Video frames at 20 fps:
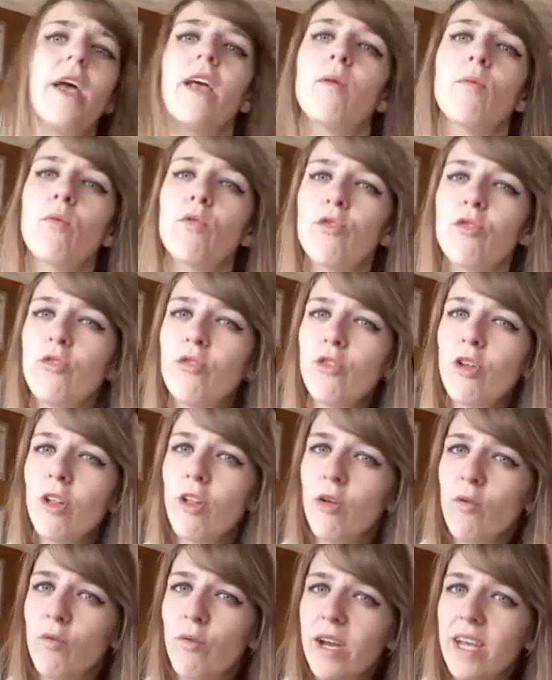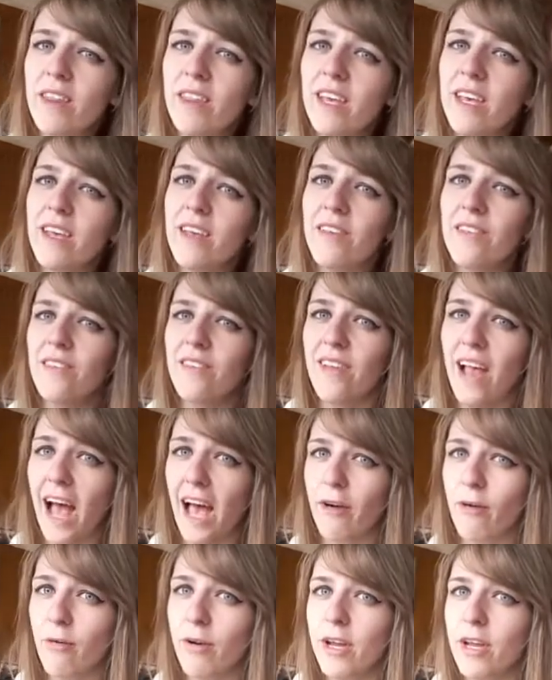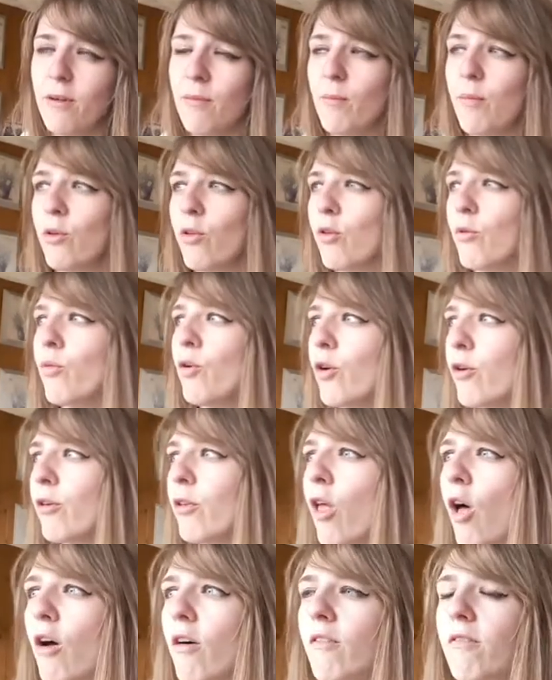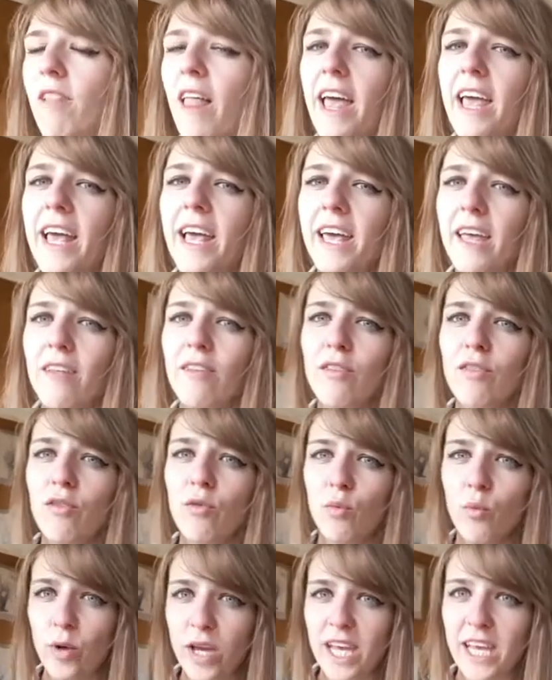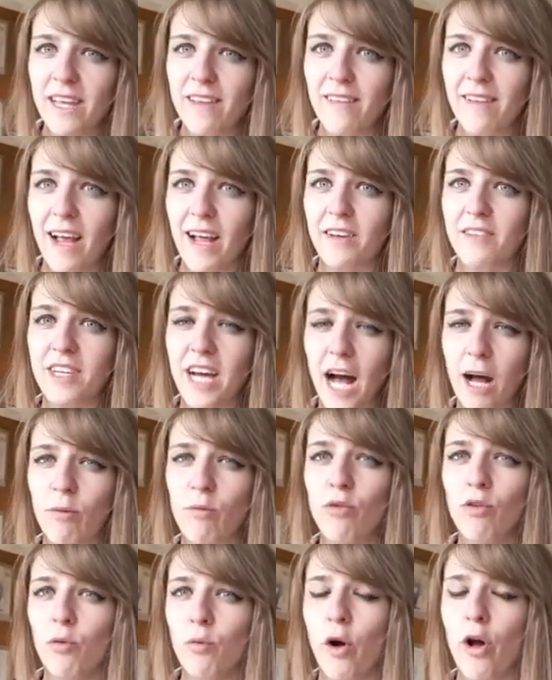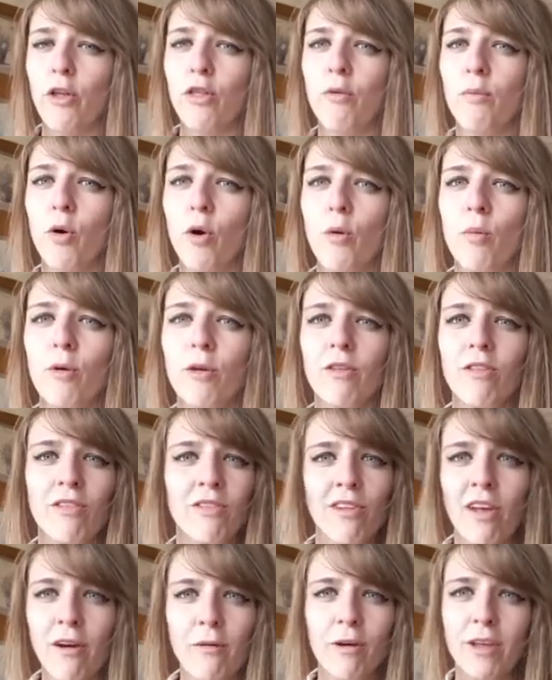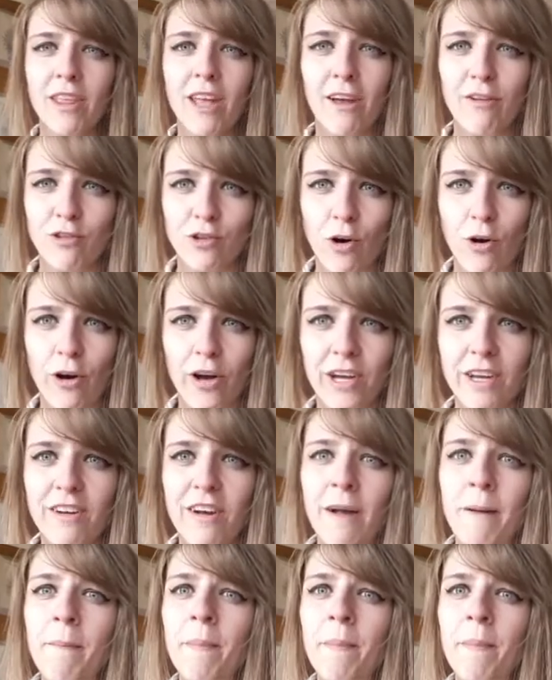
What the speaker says: It wasn't really saccharine, but there were a lot of like sweet and down-to-earth moments that I really enjoyed.